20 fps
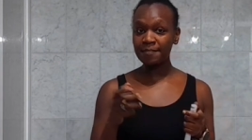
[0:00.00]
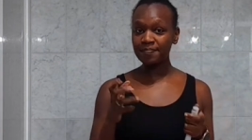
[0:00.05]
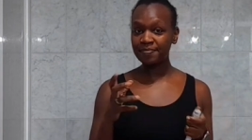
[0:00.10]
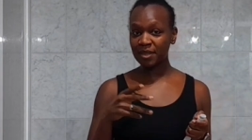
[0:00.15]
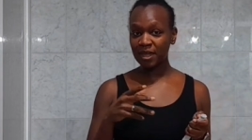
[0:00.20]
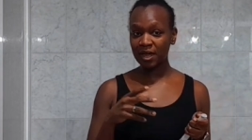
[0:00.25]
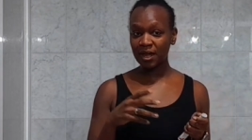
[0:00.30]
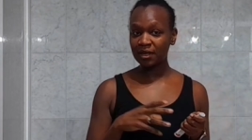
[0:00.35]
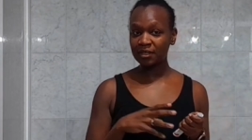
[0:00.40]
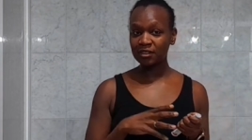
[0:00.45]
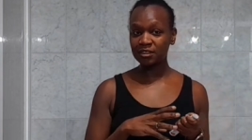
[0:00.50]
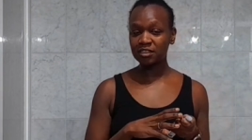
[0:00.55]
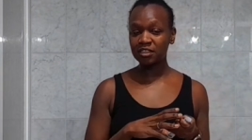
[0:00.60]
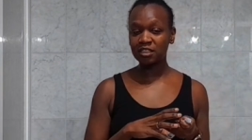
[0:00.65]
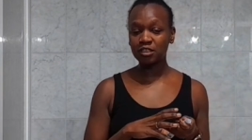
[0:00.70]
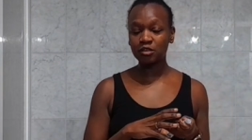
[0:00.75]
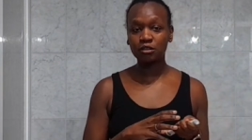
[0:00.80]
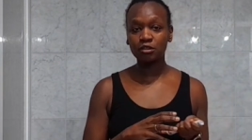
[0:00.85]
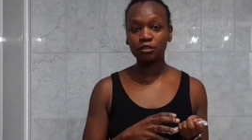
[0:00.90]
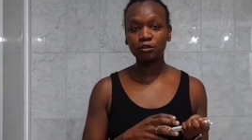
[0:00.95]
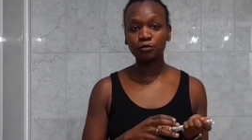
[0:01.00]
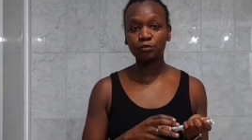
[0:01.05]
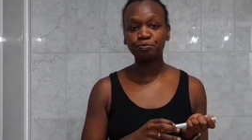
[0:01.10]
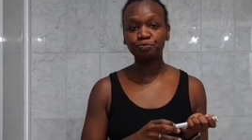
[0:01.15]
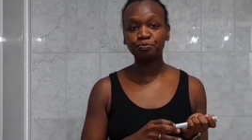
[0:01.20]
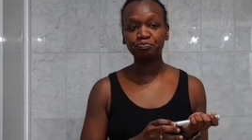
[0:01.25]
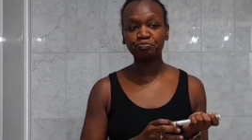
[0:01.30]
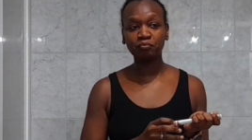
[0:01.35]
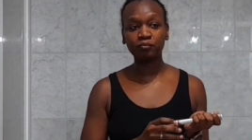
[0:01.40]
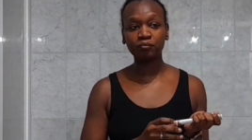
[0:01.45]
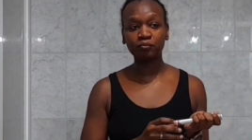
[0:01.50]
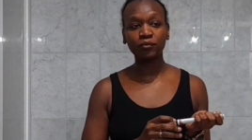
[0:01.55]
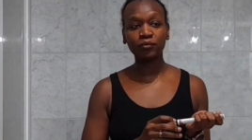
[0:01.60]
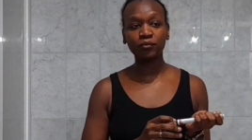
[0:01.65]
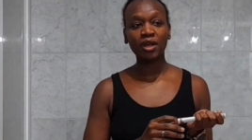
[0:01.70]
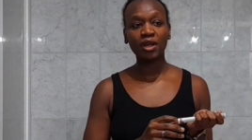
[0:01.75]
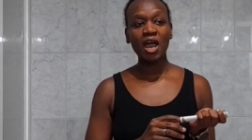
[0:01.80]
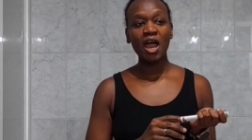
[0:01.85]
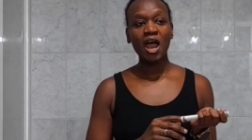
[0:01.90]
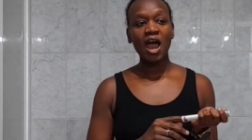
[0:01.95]
I see um,
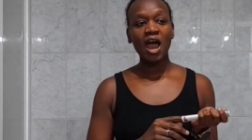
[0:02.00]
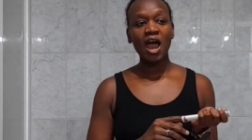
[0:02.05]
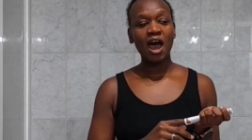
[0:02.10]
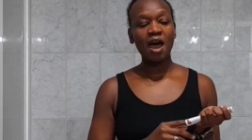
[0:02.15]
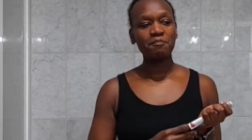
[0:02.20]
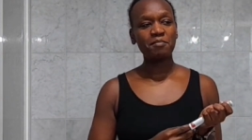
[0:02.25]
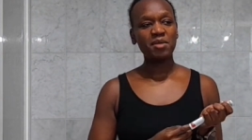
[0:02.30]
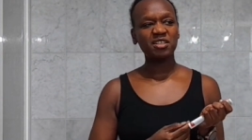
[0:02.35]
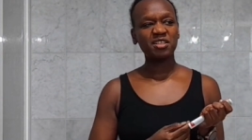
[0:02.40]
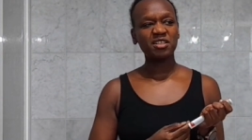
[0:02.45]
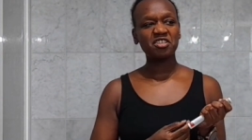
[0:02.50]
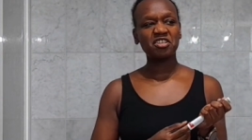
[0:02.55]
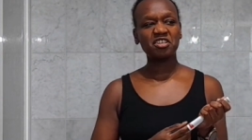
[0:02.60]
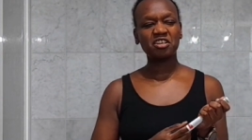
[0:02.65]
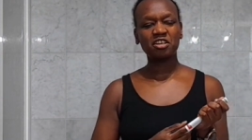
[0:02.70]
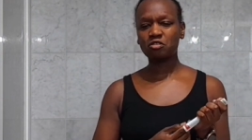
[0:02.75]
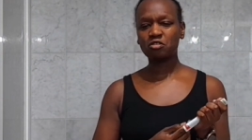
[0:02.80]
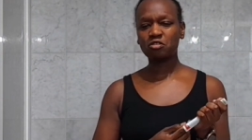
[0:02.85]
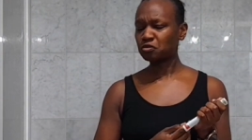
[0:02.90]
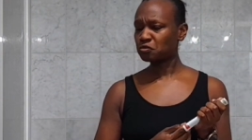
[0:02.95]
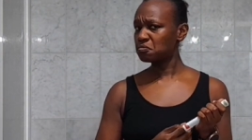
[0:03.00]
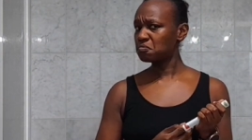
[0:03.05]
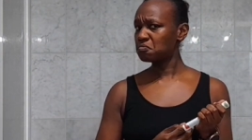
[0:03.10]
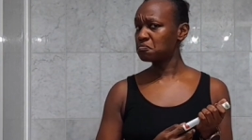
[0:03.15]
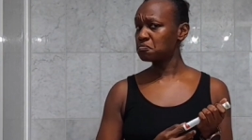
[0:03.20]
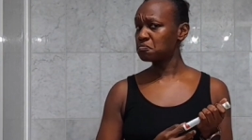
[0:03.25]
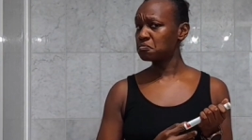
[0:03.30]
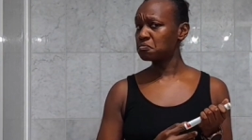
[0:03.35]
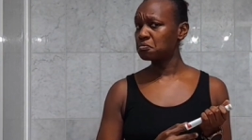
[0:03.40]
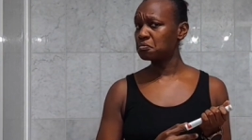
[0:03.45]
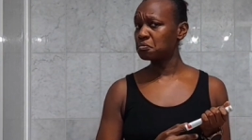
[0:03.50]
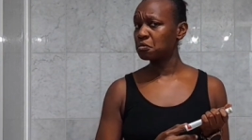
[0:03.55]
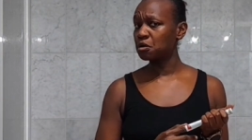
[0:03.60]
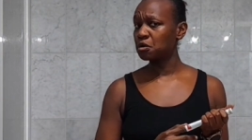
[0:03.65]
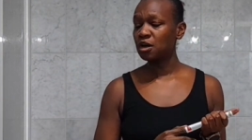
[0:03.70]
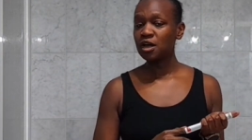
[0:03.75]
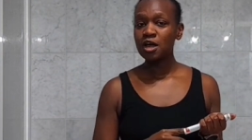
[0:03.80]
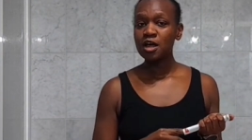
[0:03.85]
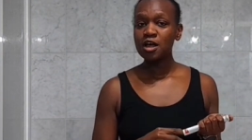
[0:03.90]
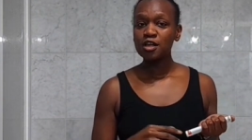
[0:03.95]
a message and I thought, hmm.
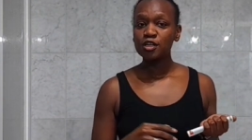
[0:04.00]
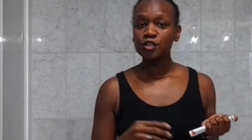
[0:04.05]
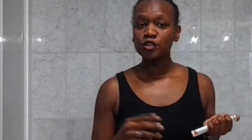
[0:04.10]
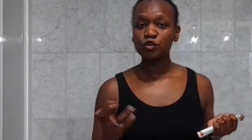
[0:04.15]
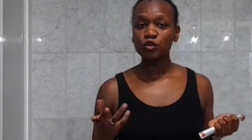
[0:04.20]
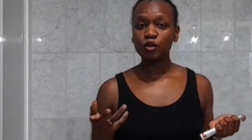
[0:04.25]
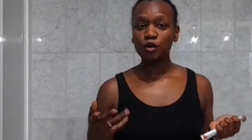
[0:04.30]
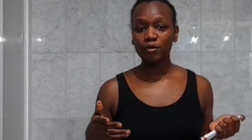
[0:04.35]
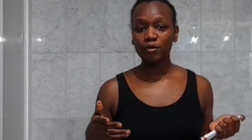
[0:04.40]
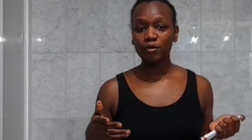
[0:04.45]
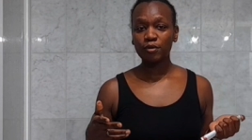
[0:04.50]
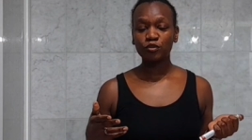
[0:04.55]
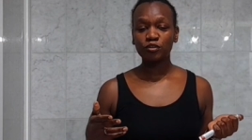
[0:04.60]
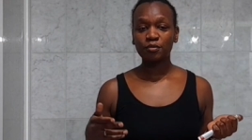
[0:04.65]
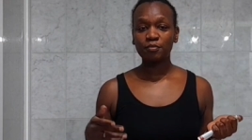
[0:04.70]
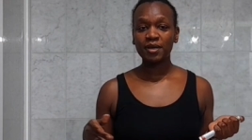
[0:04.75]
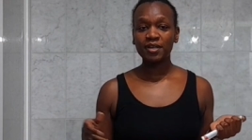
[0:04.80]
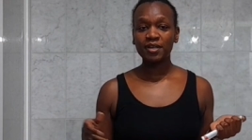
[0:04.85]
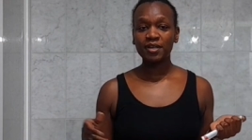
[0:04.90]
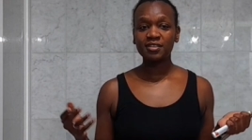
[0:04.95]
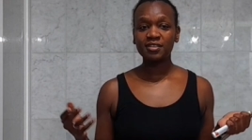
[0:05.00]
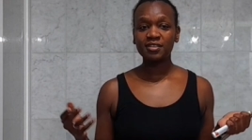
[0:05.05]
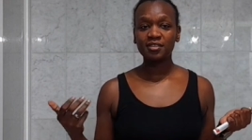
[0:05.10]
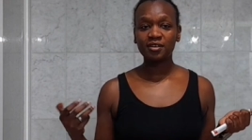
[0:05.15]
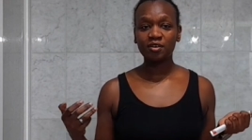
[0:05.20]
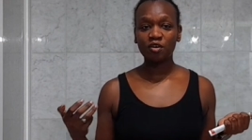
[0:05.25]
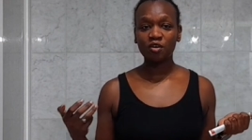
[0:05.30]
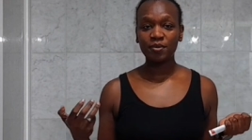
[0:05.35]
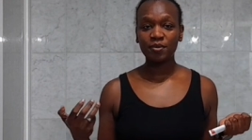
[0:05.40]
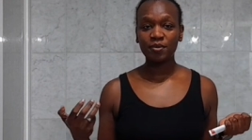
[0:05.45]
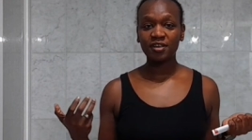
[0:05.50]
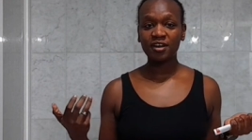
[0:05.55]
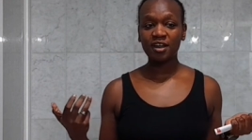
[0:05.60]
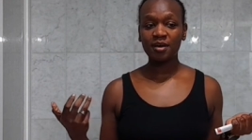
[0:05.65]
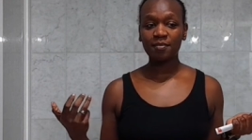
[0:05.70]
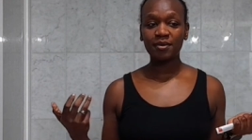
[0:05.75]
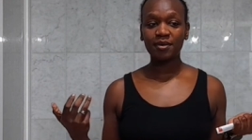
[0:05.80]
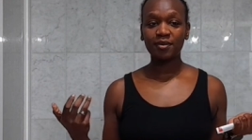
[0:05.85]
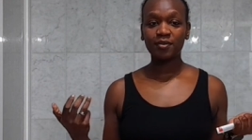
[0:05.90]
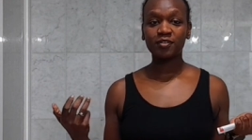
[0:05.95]
So I went to the message and I opened it up
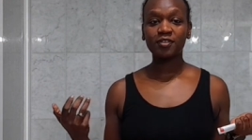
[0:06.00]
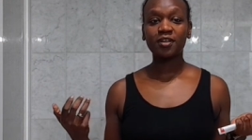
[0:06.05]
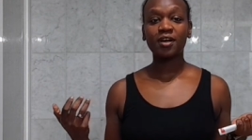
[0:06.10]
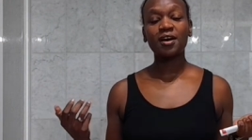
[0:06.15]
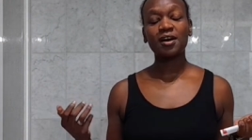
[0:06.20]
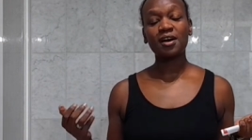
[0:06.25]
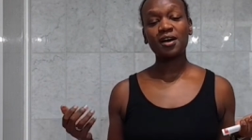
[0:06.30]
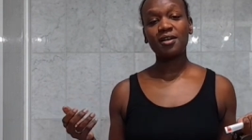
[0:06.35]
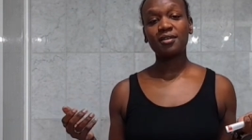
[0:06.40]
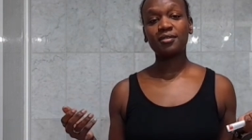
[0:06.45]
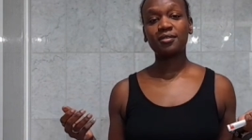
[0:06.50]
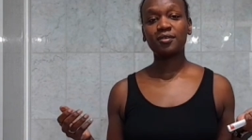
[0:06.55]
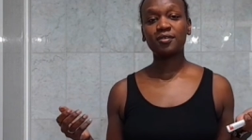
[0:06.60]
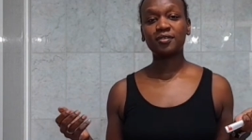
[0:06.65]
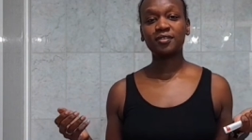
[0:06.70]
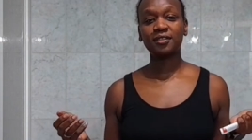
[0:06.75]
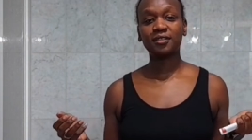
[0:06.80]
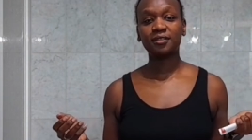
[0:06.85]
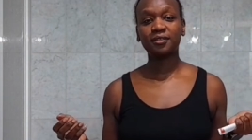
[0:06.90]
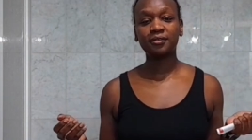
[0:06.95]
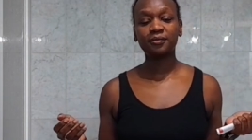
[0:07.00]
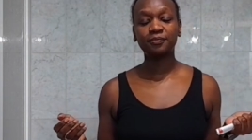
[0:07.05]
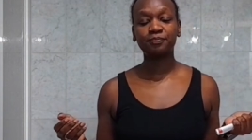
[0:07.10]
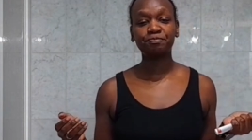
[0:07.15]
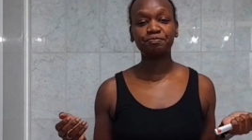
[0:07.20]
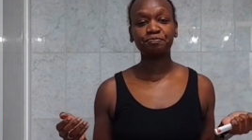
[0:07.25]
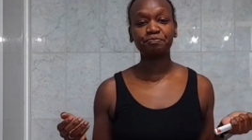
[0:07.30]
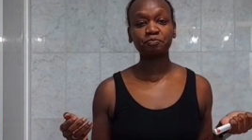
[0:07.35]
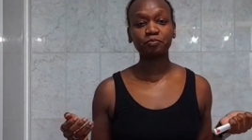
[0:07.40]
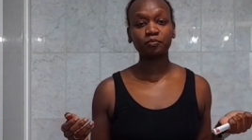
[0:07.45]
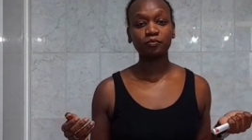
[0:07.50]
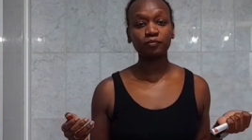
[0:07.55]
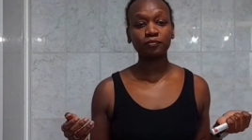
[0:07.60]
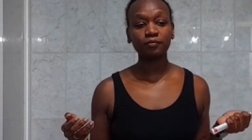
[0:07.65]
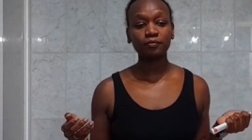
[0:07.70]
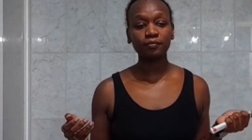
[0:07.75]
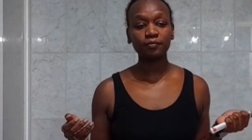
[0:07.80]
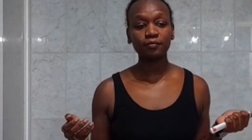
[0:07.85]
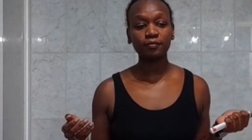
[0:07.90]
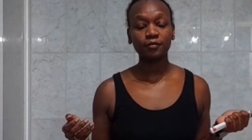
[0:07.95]
and it was, aha, uh there was um,
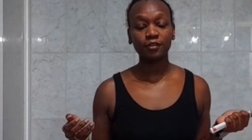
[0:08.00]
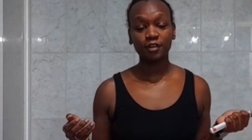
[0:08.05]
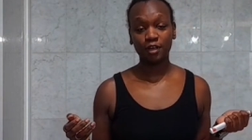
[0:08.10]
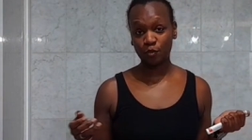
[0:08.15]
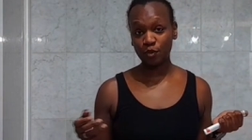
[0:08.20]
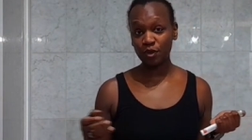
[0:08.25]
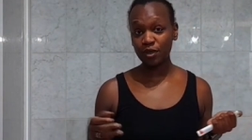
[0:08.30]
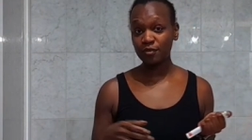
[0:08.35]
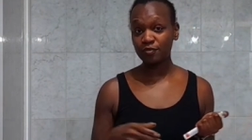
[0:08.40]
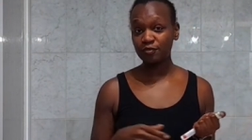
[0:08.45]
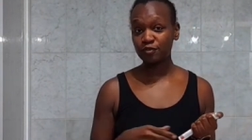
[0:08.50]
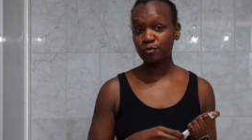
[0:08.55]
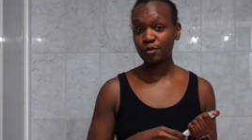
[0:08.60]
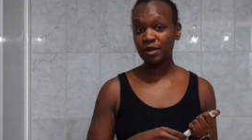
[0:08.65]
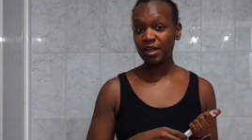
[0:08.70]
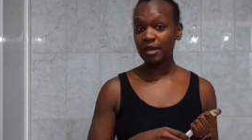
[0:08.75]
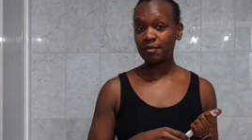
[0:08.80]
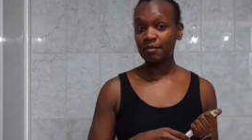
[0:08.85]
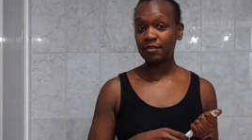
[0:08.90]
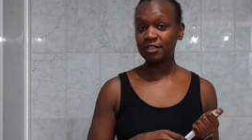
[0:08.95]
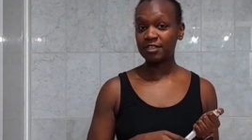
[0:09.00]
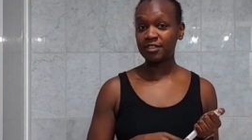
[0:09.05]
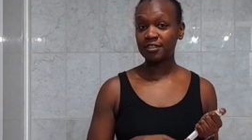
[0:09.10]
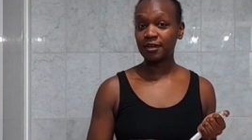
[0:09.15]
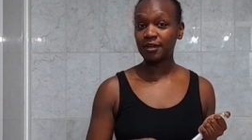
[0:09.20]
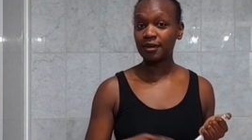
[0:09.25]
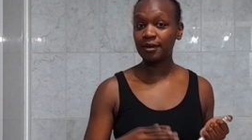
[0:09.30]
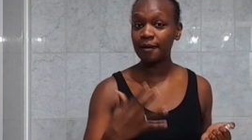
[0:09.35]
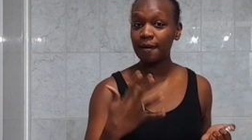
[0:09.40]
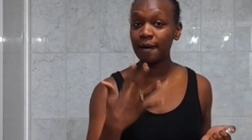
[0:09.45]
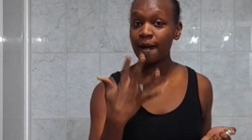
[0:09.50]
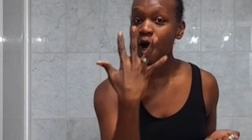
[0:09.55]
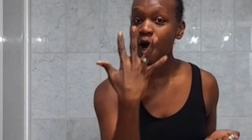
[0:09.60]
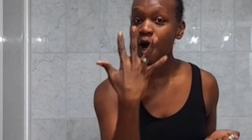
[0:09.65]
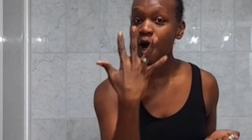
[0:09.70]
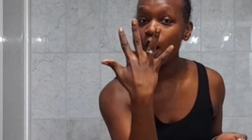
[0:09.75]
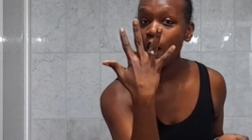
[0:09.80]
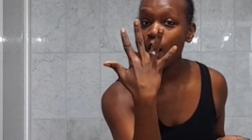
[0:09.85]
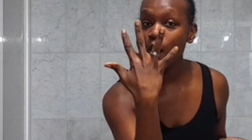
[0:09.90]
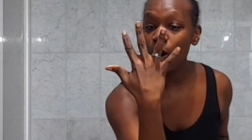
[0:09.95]
a wonderful man, I must say,
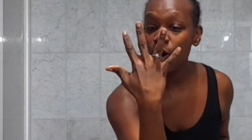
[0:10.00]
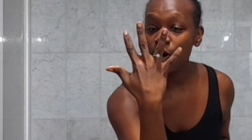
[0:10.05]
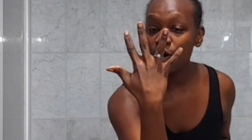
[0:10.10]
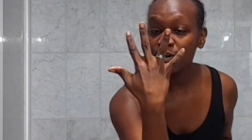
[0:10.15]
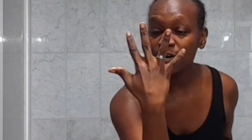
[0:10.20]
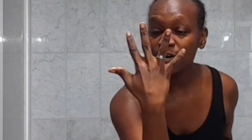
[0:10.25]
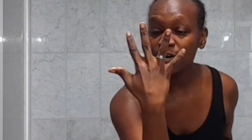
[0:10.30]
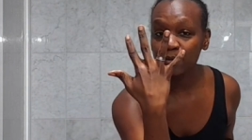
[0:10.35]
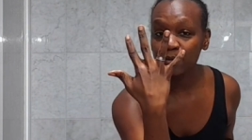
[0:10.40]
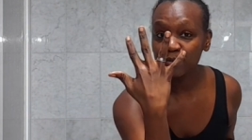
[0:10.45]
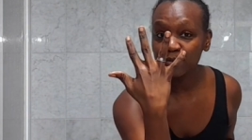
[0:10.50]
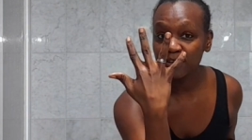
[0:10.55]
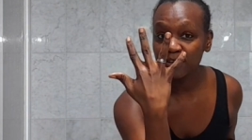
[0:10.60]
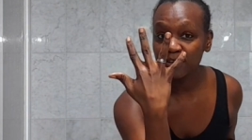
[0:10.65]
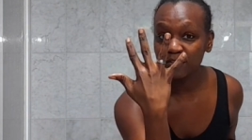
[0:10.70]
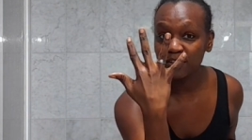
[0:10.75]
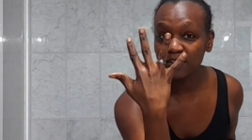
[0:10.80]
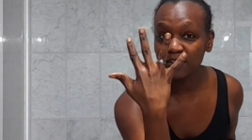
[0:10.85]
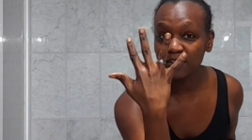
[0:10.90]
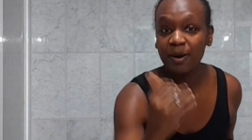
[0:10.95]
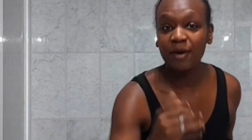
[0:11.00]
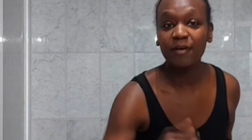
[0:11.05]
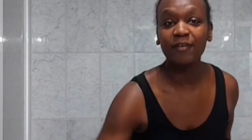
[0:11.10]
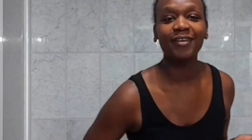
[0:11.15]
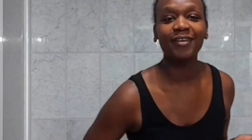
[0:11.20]
or we would have gotten married.